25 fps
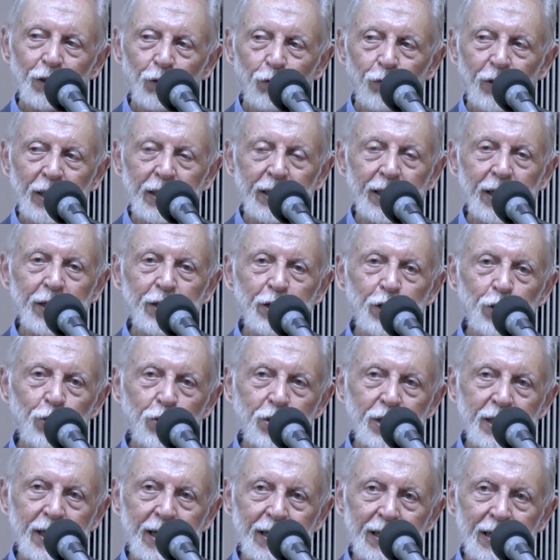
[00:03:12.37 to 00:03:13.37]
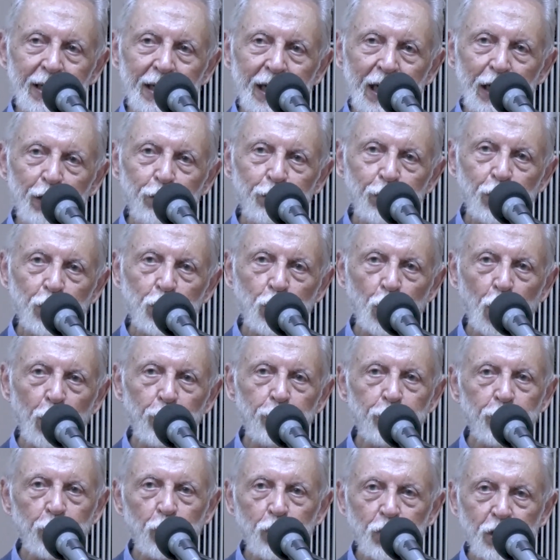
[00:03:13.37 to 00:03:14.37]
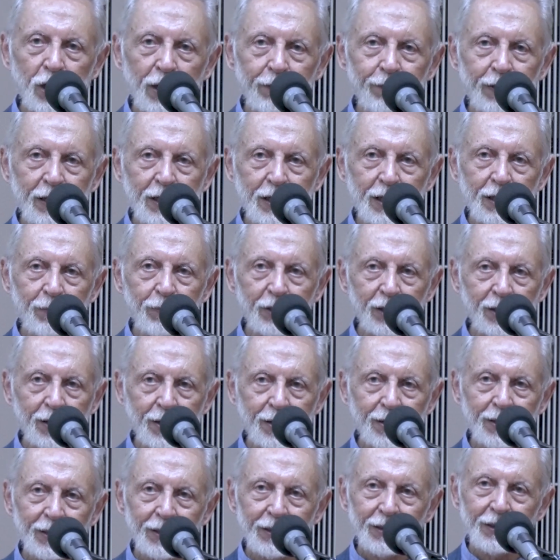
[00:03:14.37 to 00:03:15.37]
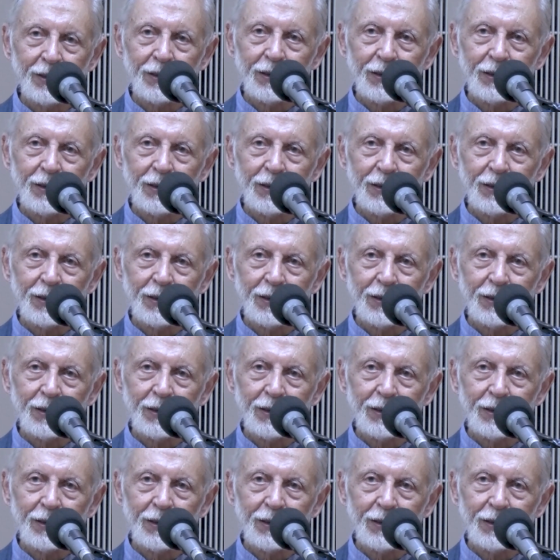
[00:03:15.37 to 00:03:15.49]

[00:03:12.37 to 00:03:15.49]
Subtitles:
one can use that knife to chop fruits and vegetables,